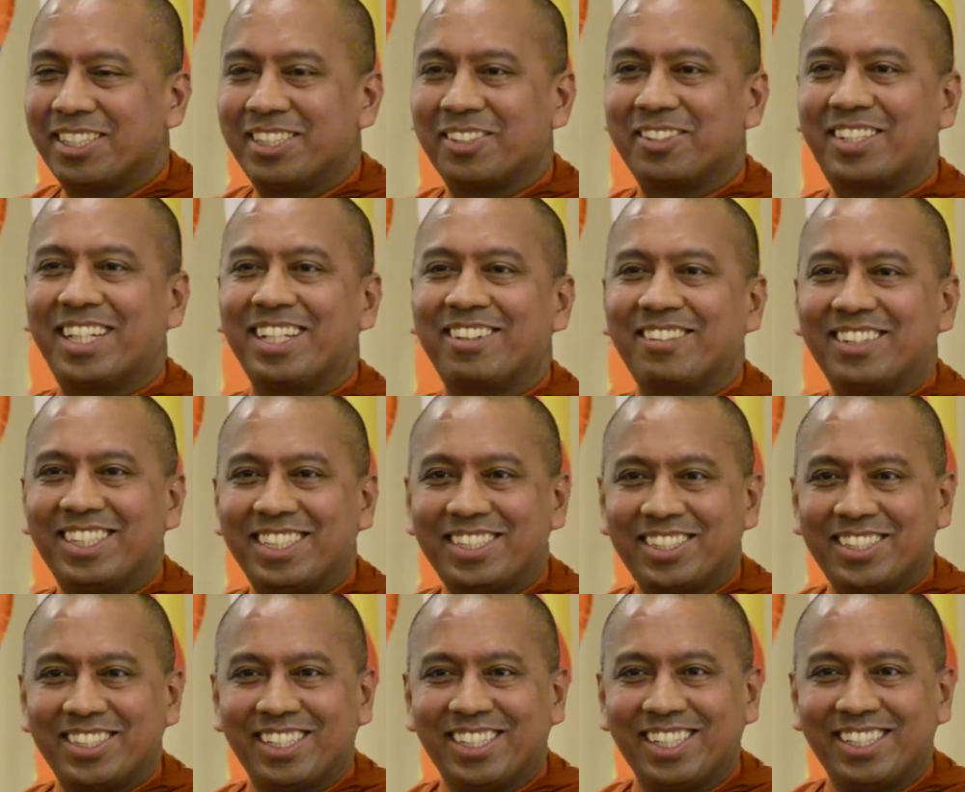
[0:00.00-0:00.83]
can read
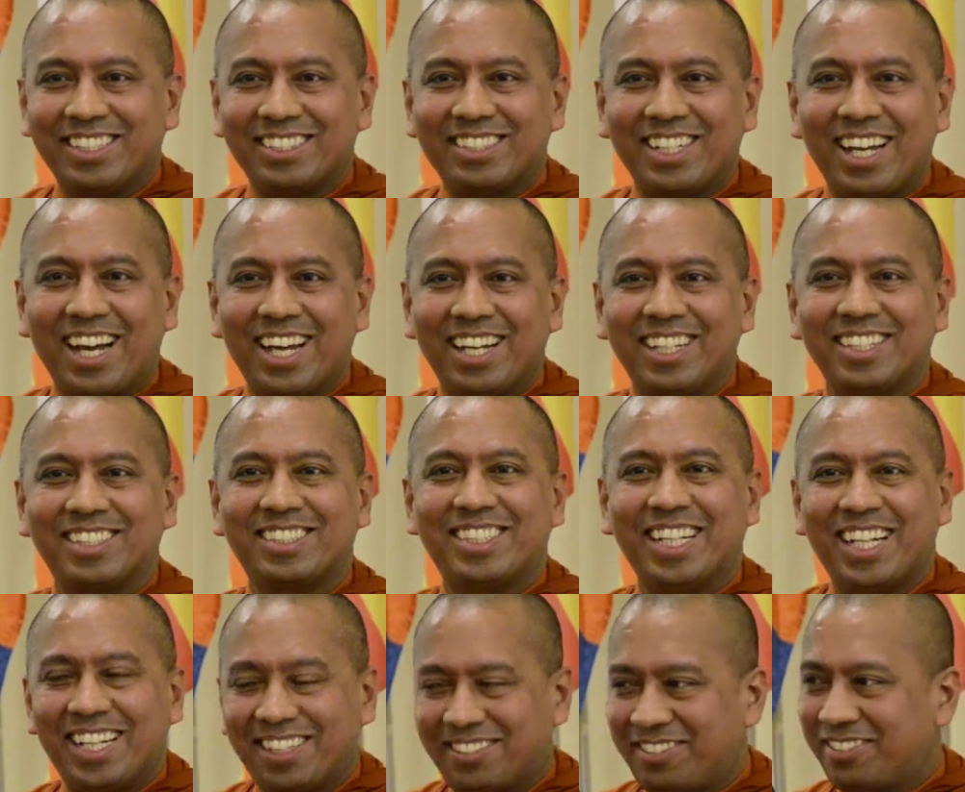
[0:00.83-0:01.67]
the entire
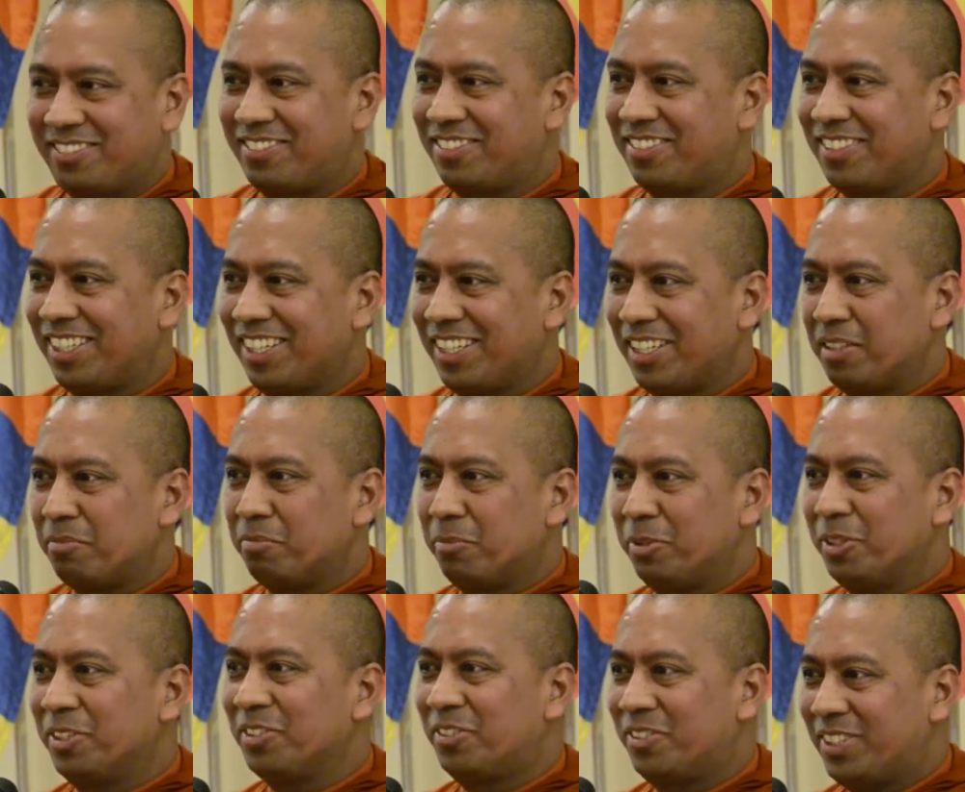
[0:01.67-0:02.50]
text,
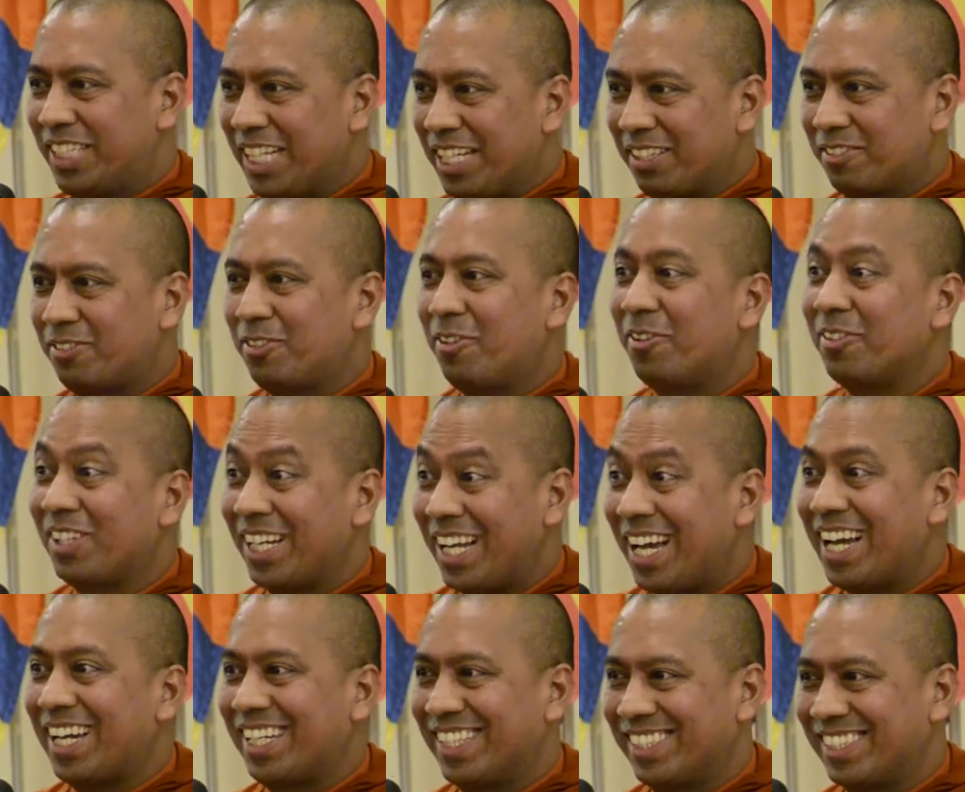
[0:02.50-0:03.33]
Buddhist text
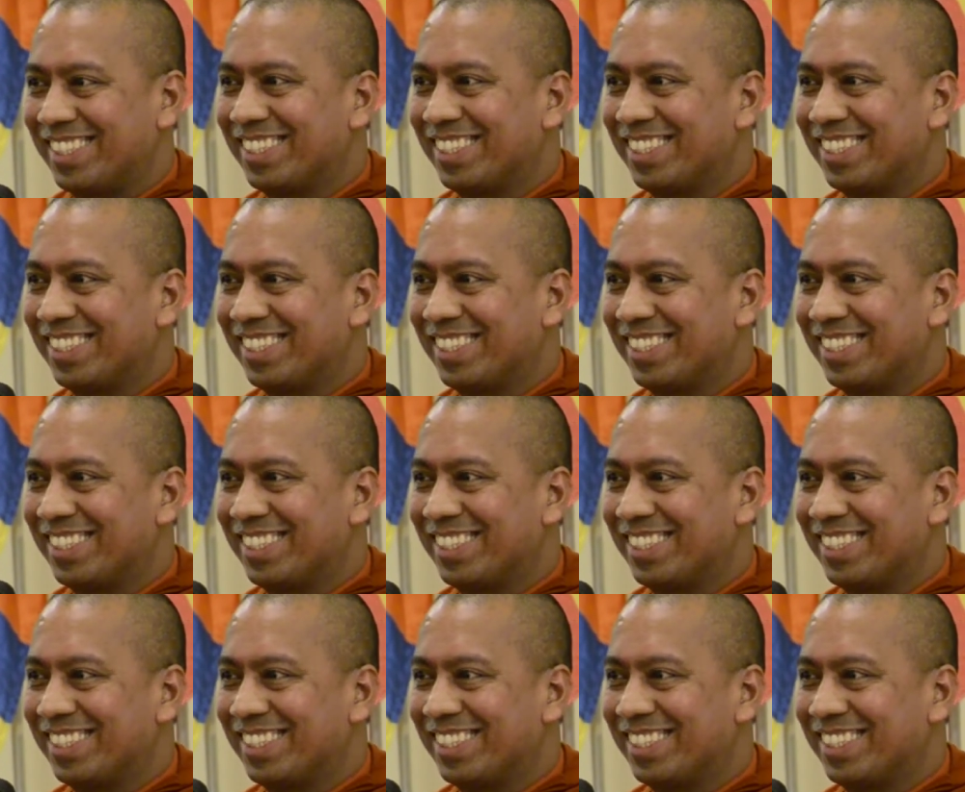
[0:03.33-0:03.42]
online.